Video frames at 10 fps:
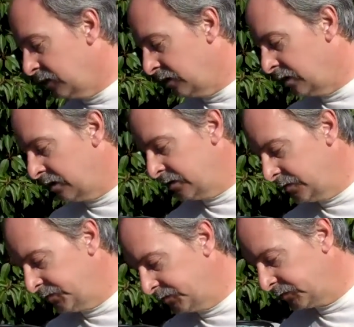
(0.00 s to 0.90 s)

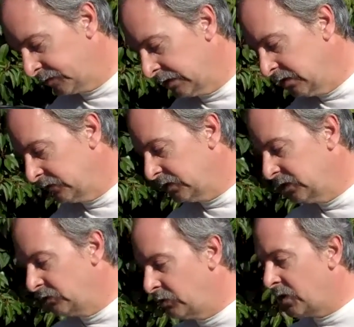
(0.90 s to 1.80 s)
If
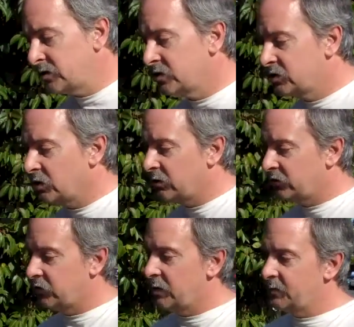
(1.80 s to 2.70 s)
you do a bunch of
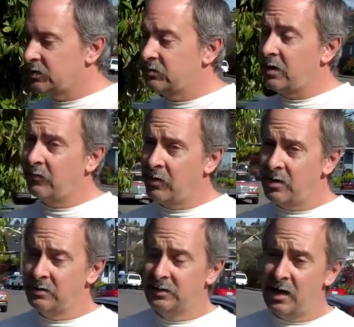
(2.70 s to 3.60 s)
short trips driving
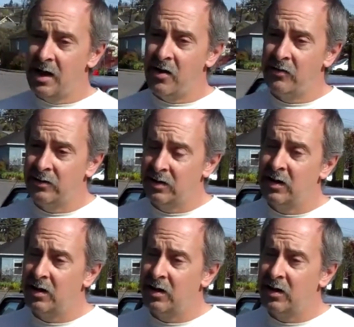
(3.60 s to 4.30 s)
around town,